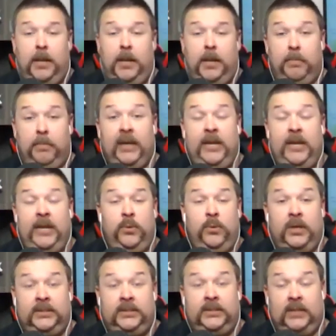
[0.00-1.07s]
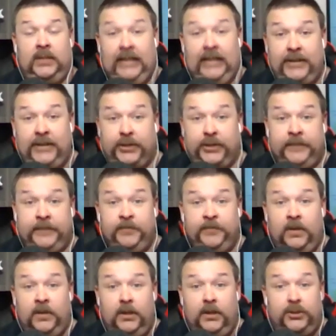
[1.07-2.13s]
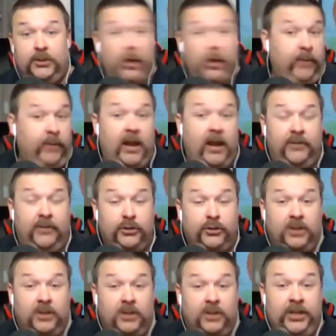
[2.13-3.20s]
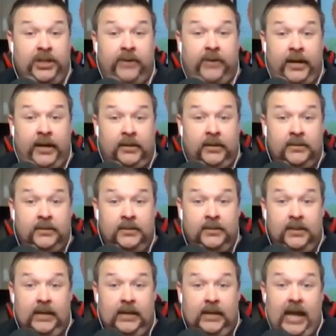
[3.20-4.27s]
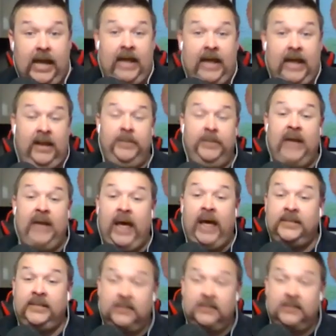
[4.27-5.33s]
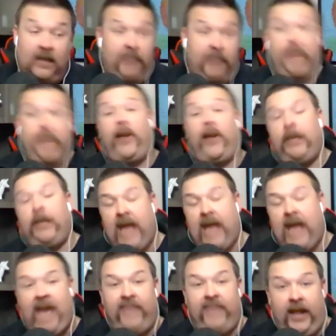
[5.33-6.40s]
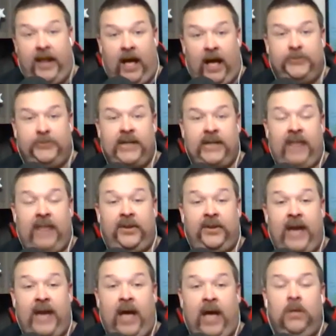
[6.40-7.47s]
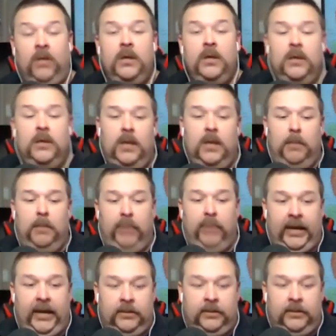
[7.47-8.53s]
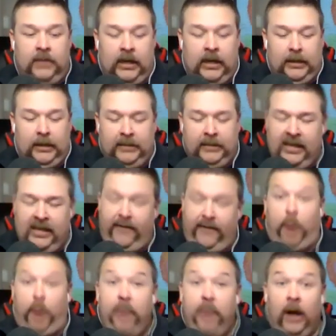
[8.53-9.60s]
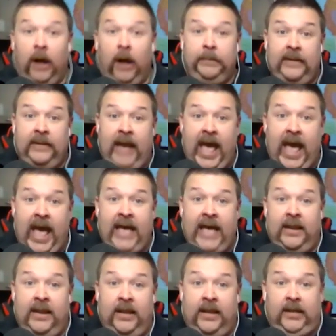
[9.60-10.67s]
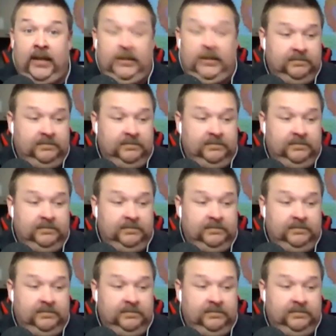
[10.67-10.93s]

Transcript: but it was electric. So it ran off the truck's generator. And it'd be nice. They probably have that option out there now. But if our pump had a